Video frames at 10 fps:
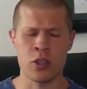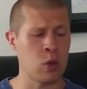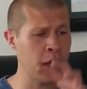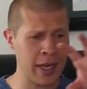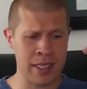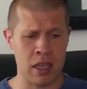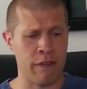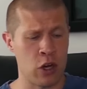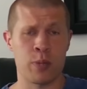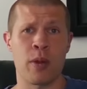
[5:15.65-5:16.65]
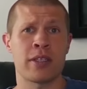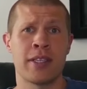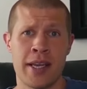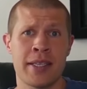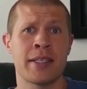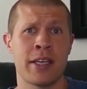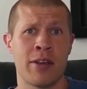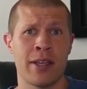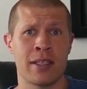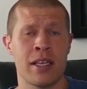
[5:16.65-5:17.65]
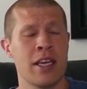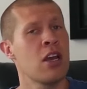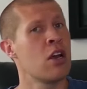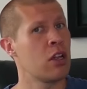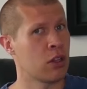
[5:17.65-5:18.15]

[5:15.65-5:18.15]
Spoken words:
So like I said, the first person takes it seriously,